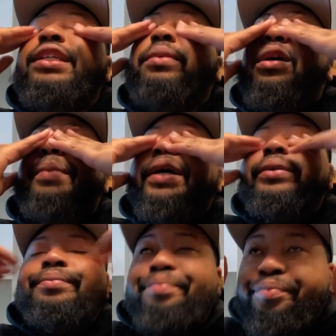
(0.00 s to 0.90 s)
do it next time I come
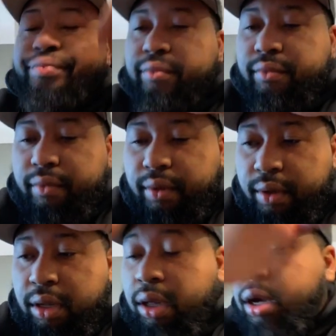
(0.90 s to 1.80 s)
back.
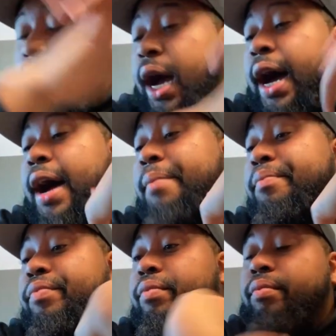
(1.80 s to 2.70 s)

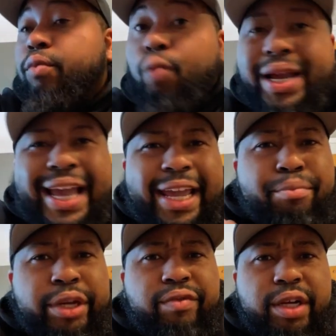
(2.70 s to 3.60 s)
Why y'all
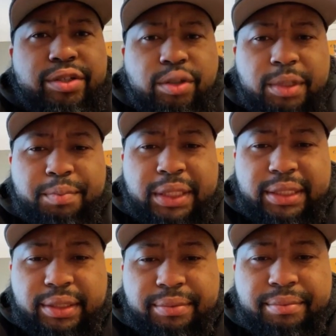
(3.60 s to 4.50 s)
hate Brittany Renner so much,
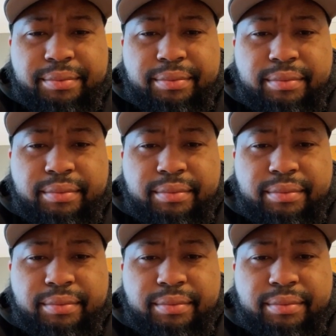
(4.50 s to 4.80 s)
please?